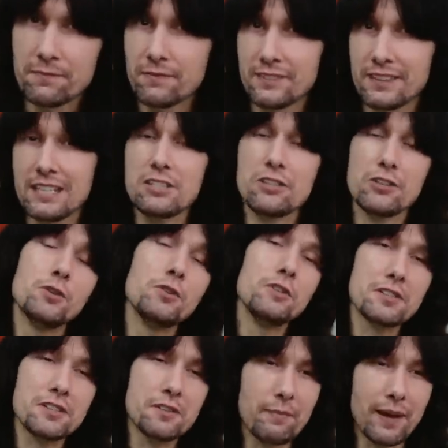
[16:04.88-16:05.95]
these
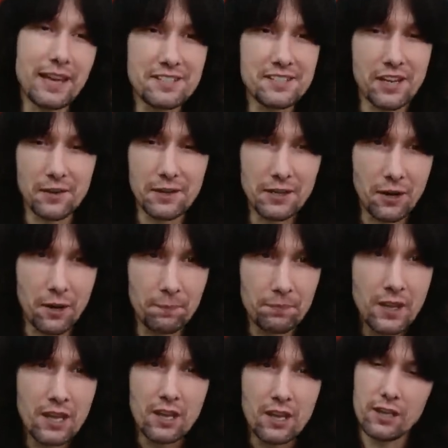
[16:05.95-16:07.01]
unison bends going on.
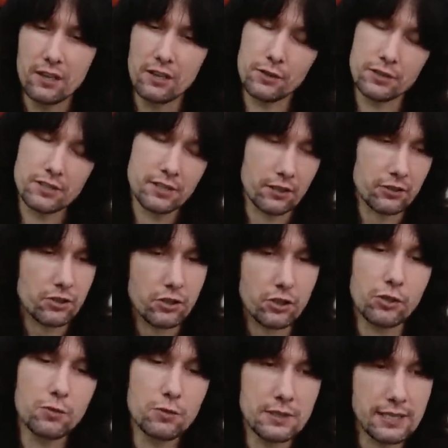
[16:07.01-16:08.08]
You know, it's such a
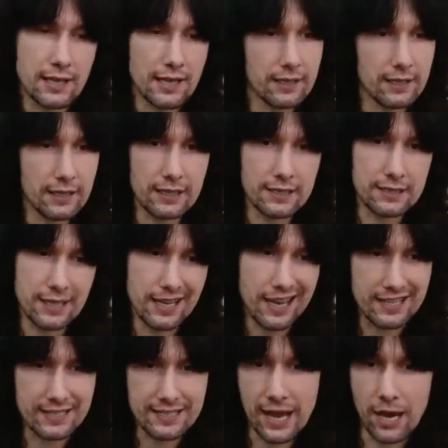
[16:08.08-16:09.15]
cool technique to
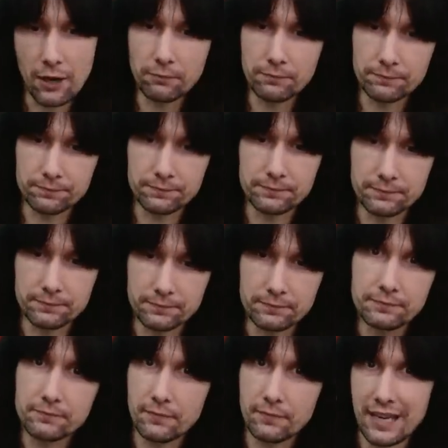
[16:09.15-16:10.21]
get down
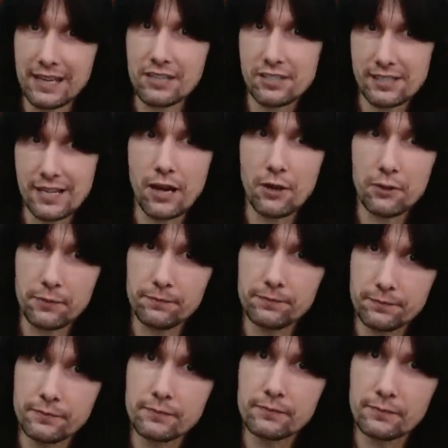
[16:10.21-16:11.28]
that sound.
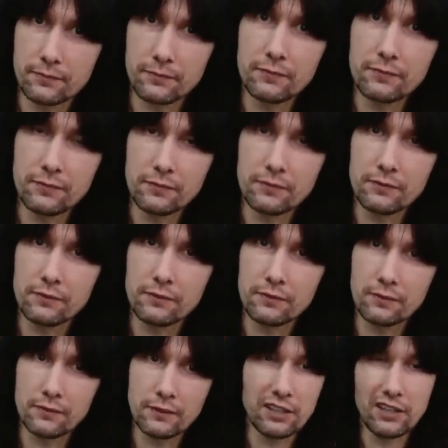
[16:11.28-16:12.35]

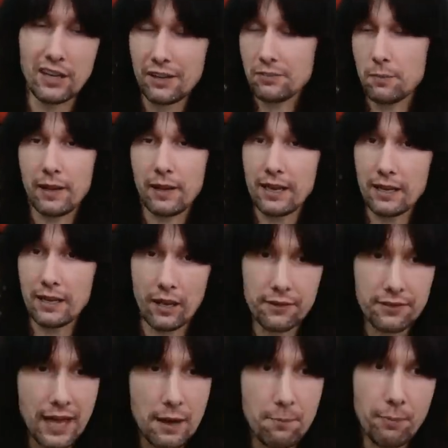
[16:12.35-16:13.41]
You have to play it
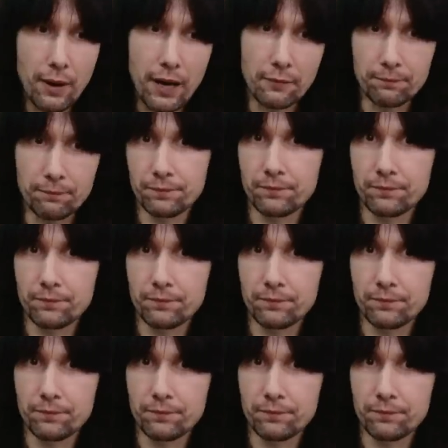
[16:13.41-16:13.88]
like that, but,